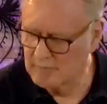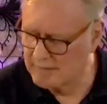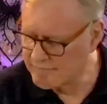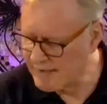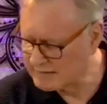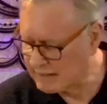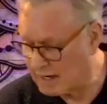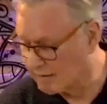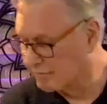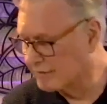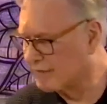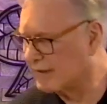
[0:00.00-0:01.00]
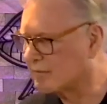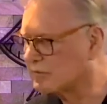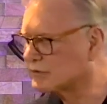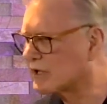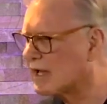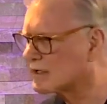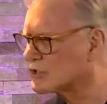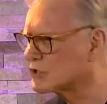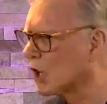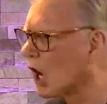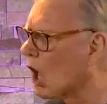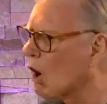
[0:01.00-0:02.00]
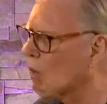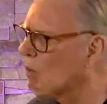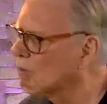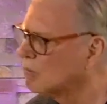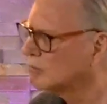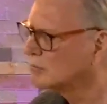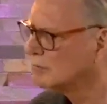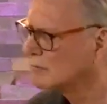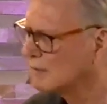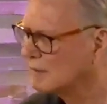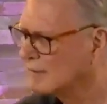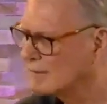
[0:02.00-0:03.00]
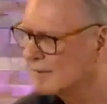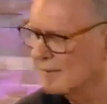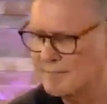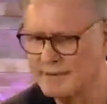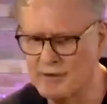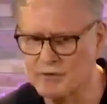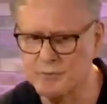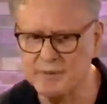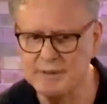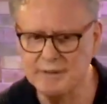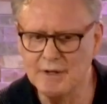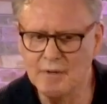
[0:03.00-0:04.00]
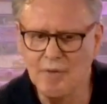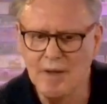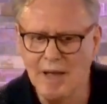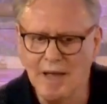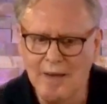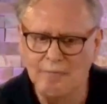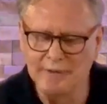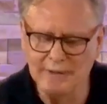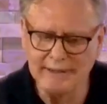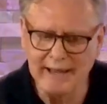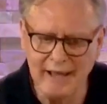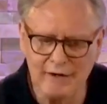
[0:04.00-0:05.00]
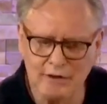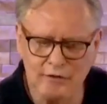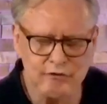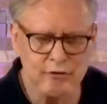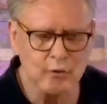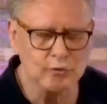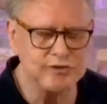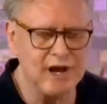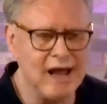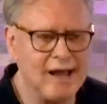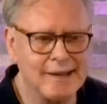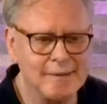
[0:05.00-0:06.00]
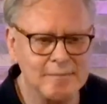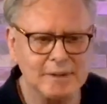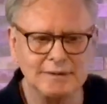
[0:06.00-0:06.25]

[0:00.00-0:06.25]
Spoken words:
In fact, everything was kind of slow because we didn't know really how to control time